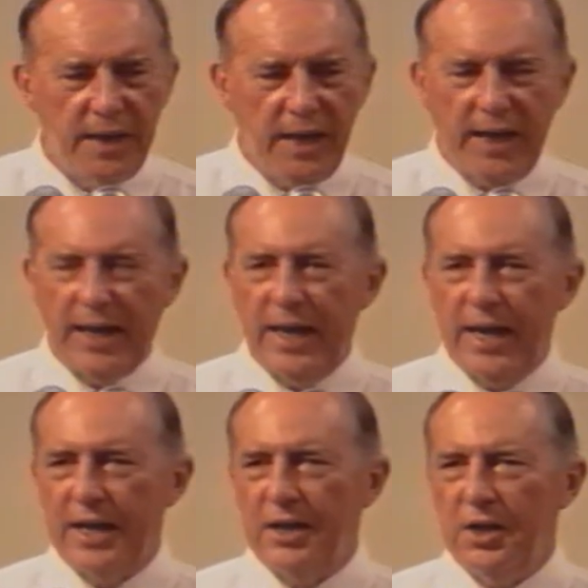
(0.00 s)
And I
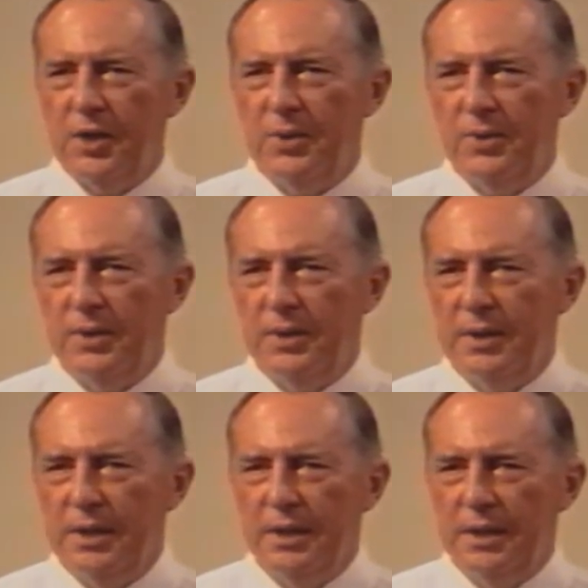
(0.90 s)
had no
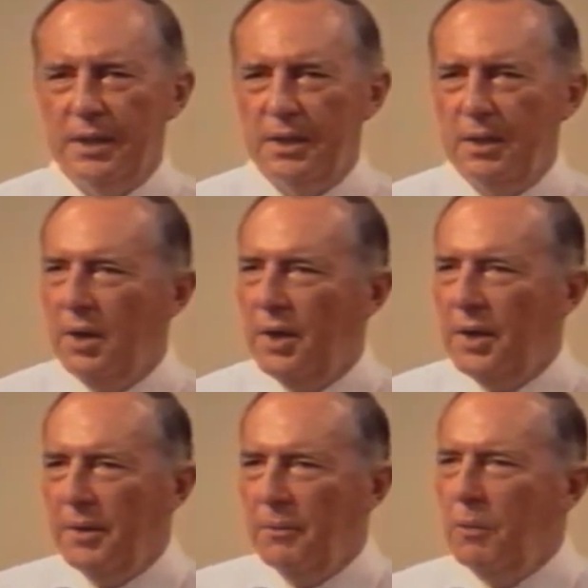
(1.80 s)

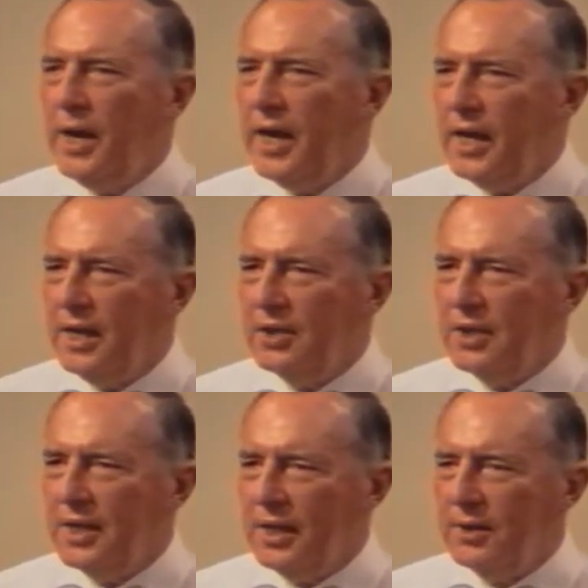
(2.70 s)
way to
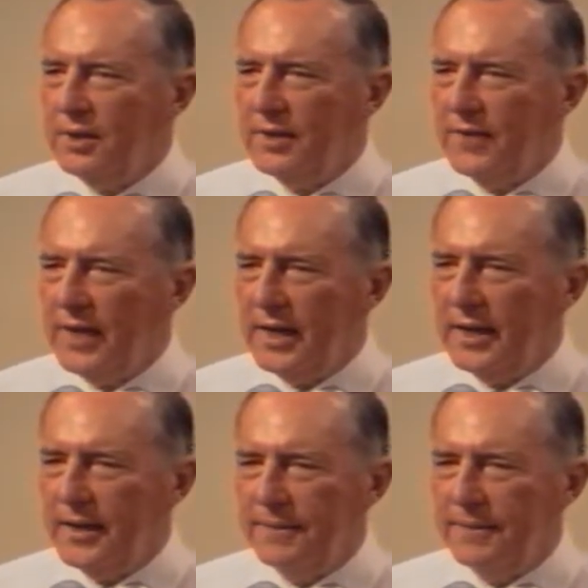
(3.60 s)
get out of the valley.